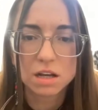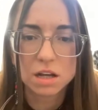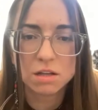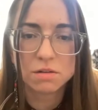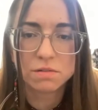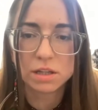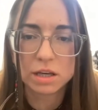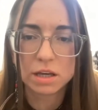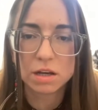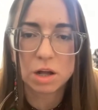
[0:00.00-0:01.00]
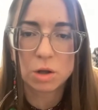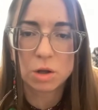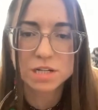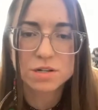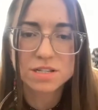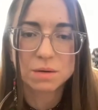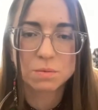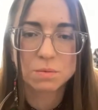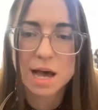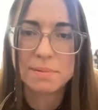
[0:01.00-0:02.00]
It really helps understand
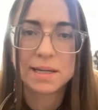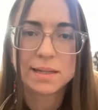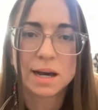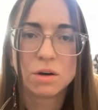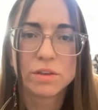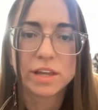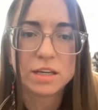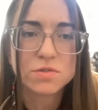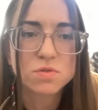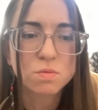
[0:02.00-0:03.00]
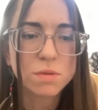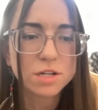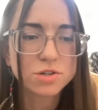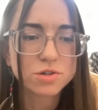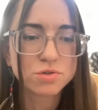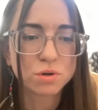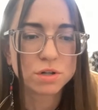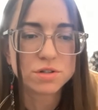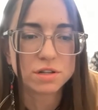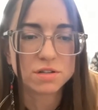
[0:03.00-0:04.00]
what's happening now. Thank you so much,
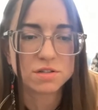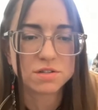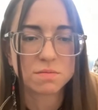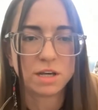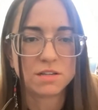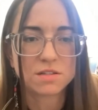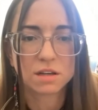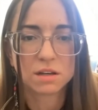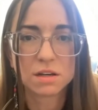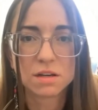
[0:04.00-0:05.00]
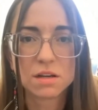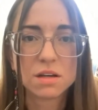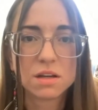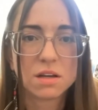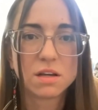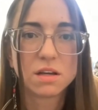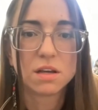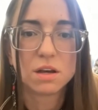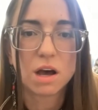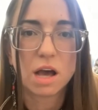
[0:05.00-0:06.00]
George. This is amazing.
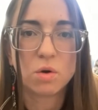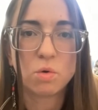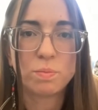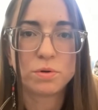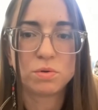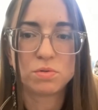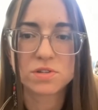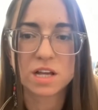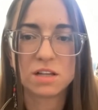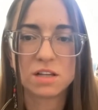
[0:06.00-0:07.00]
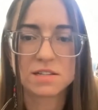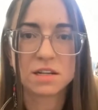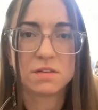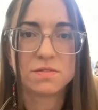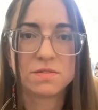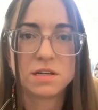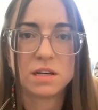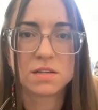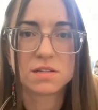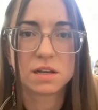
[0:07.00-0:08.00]
I hope you sell it as
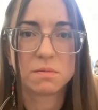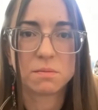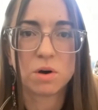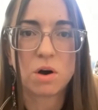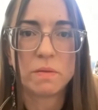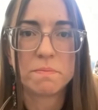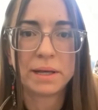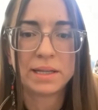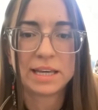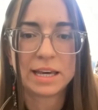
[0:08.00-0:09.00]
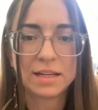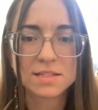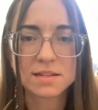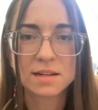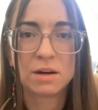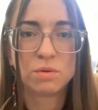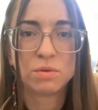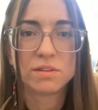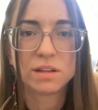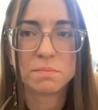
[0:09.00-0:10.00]
NFT as like hot pancakes now,
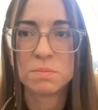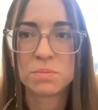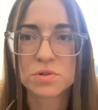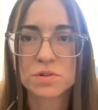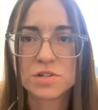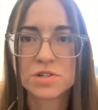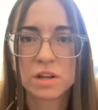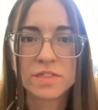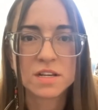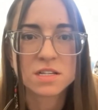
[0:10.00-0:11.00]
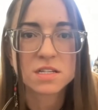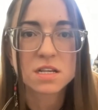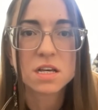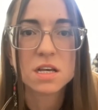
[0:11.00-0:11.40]
and then people screenshot this.